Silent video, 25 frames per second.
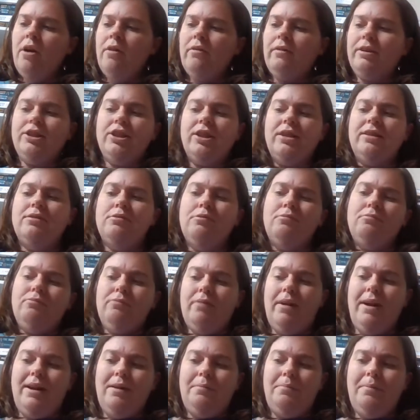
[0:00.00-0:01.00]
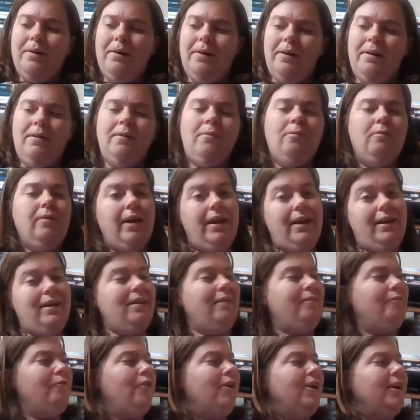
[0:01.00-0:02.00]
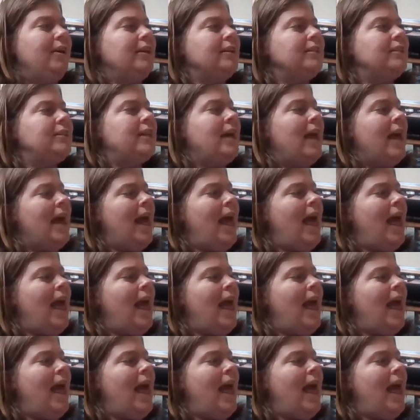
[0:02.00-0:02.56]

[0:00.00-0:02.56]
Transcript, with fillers: which is read a book written in verse,